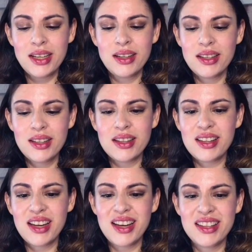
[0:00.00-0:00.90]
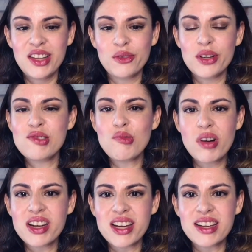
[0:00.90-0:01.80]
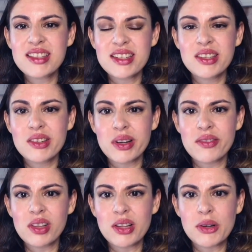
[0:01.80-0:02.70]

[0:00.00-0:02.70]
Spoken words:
uh, they're resorting to sort of the